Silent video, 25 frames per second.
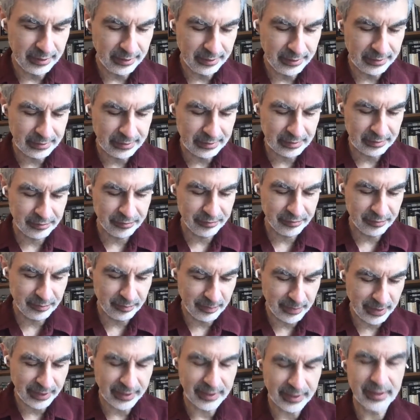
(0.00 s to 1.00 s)
of
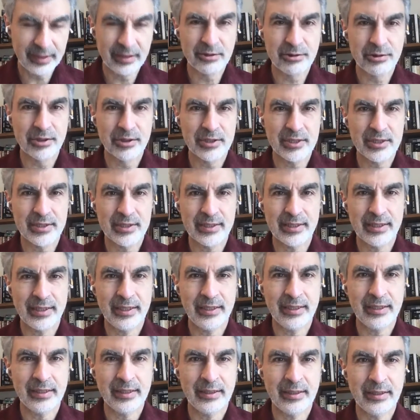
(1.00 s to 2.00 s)
my interest
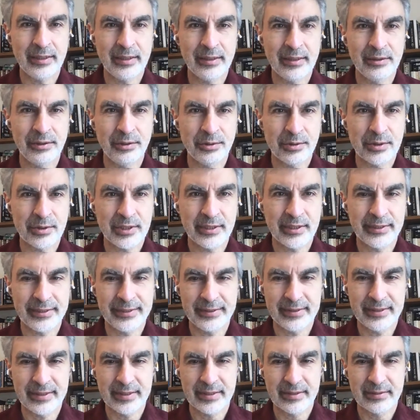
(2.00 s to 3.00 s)
in
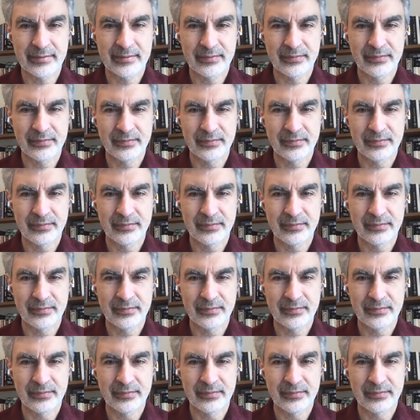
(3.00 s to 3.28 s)
neuroscience